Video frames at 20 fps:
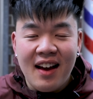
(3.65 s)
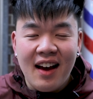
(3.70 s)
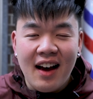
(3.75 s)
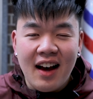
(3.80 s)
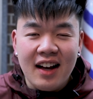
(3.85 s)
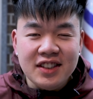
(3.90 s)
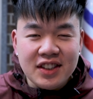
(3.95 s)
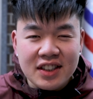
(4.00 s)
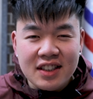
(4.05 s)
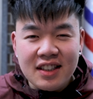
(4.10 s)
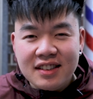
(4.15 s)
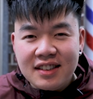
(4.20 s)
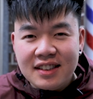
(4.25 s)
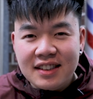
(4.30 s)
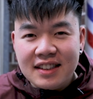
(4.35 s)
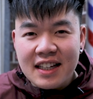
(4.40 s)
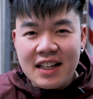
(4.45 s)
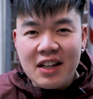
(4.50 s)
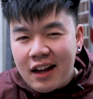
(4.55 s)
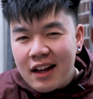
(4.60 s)
As you can
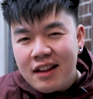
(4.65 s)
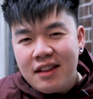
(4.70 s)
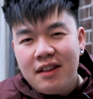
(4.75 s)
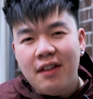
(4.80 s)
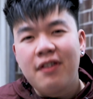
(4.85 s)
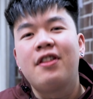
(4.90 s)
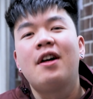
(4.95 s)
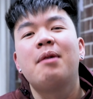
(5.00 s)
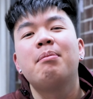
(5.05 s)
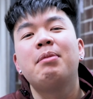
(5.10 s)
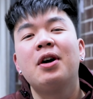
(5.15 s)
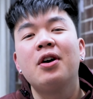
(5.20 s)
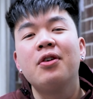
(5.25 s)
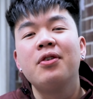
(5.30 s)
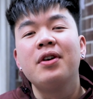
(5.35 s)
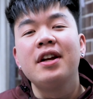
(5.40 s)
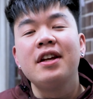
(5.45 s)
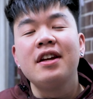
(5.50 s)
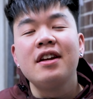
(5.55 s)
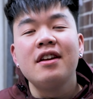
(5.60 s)
see in the thumbnail
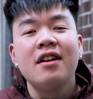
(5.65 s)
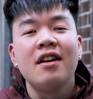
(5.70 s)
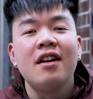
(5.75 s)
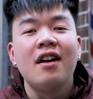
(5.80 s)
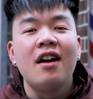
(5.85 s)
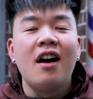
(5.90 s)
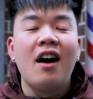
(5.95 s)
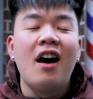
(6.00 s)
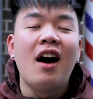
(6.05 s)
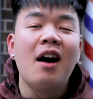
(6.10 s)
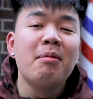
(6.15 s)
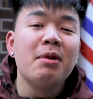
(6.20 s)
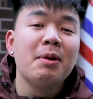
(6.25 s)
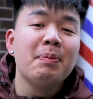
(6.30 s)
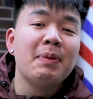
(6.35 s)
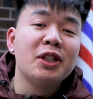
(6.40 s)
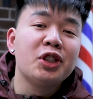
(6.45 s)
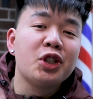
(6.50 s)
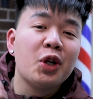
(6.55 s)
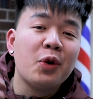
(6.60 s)
already, I'm going to
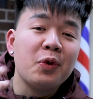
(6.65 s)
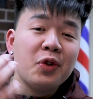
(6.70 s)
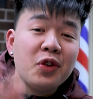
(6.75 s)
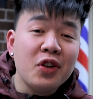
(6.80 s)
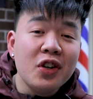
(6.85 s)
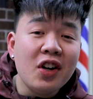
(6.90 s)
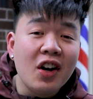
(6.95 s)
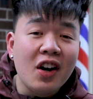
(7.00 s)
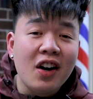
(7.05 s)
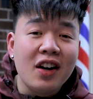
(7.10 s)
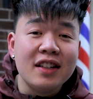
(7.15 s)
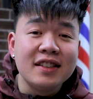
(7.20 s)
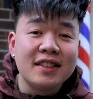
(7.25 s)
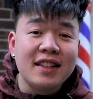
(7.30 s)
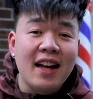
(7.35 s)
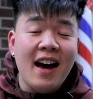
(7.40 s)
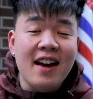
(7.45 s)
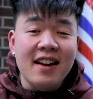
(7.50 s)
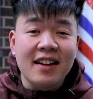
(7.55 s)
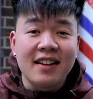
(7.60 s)
be showing you guys
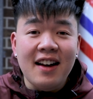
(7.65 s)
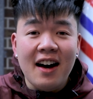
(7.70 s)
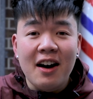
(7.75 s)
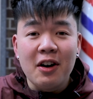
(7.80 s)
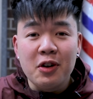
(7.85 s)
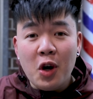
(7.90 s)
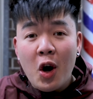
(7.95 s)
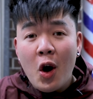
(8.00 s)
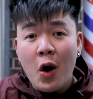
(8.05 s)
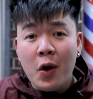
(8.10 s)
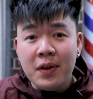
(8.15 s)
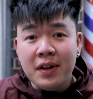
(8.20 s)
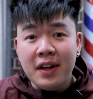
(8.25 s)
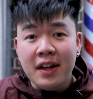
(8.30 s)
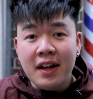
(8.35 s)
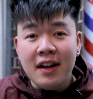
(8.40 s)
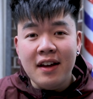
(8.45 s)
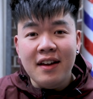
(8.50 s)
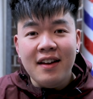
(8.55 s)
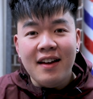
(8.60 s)
how to cut your own
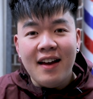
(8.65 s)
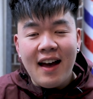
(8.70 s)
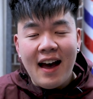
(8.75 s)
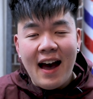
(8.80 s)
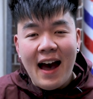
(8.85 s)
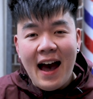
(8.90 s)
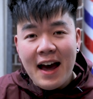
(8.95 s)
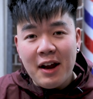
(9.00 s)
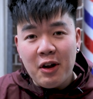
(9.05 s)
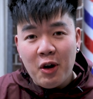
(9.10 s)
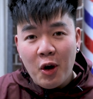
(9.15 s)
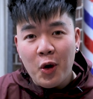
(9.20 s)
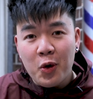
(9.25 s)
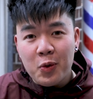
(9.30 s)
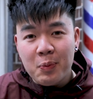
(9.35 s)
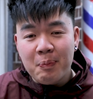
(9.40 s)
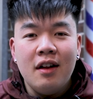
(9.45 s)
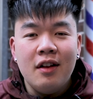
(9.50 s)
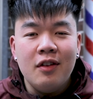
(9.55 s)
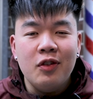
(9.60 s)
hair at home.